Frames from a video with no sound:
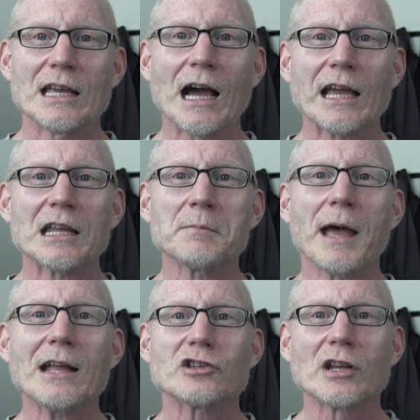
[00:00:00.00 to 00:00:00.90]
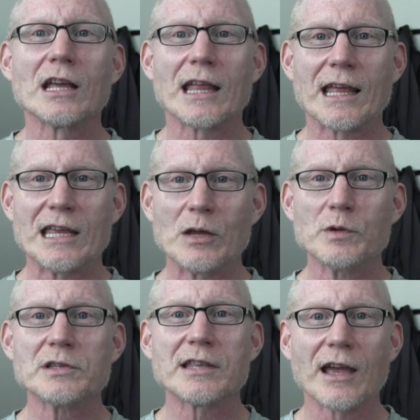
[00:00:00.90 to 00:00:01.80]
I can imagine that he
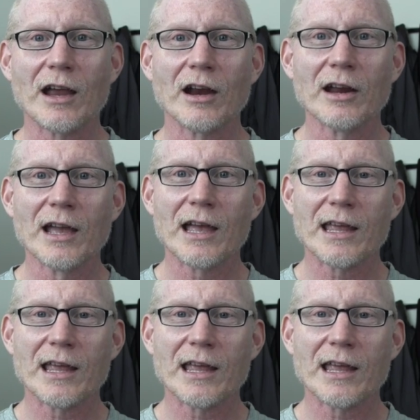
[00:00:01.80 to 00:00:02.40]
was there.